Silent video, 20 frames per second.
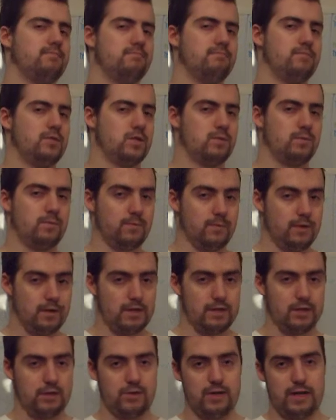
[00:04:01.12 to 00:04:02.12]
just
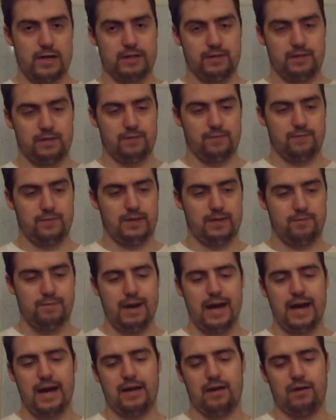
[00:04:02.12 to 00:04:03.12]
wanted you guys'
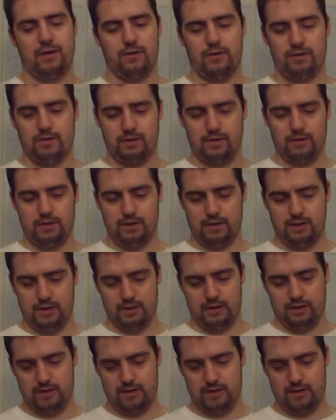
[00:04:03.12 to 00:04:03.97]
feedback on